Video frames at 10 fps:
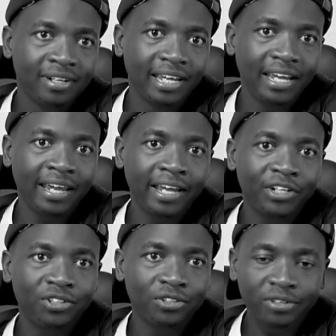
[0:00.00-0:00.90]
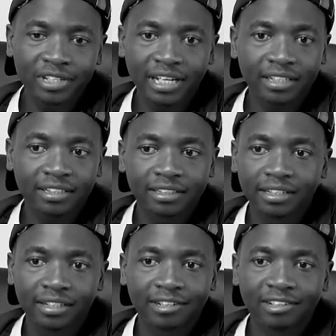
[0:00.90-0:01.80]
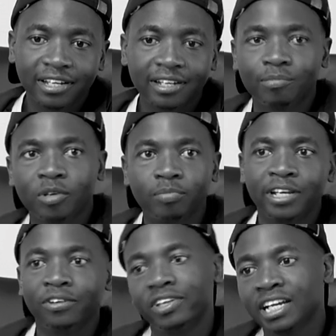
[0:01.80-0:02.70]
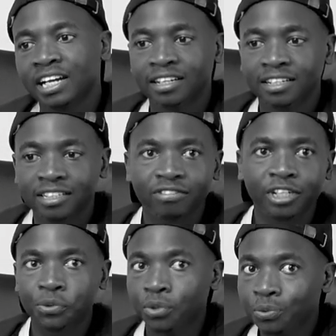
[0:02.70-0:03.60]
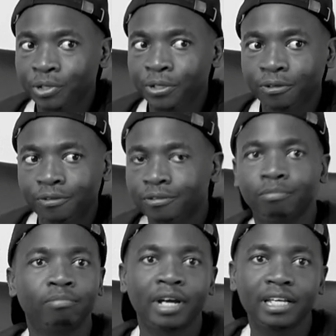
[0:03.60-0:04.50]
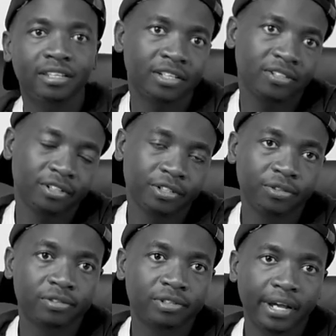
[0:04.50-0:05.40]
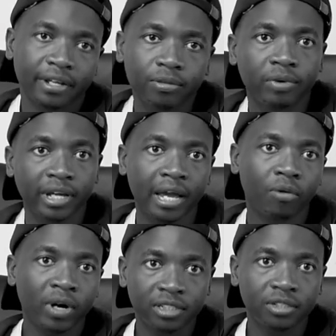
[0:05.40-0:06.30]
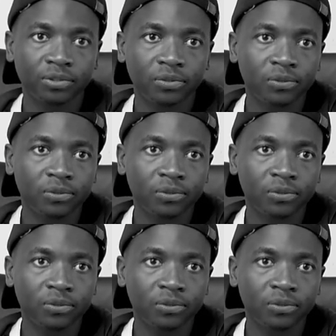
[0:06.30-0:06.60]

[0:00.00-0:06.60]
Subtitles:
And you know that, okay, I'm not playing with colors. If I shot well, my thing is going to look like the way I want it to